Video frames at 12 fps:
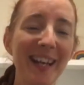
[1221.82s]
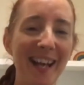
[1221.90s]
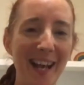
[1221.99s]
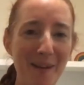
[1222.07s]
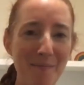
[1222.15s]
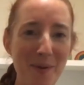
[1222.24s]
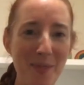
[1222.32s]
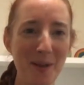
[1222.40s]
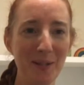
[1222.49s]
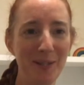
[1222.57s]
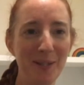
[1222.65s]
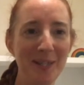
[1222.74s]
I'll put
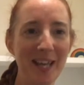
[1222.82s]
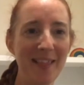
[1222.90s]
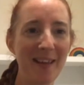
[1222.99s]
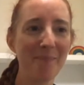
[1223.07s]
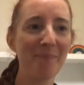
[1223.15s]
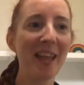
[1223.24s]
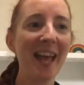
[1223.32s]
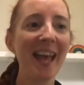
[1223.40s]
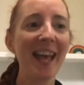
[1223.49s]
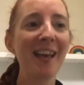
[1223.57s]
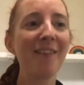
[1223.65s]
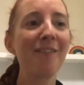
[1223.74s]
those two together.
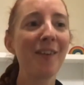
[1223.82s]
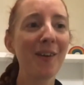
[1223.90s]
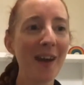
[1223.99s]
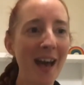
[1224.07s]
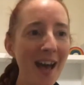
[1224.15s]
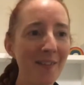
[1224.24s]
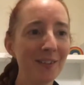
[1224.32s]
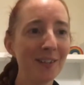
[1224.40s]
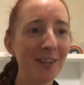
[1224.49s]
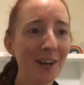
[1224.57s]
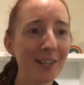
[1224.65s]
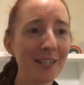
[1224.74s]
If you
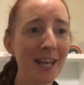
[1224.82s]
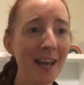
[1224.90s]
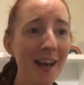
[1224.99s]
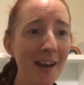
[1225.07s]
haven't got a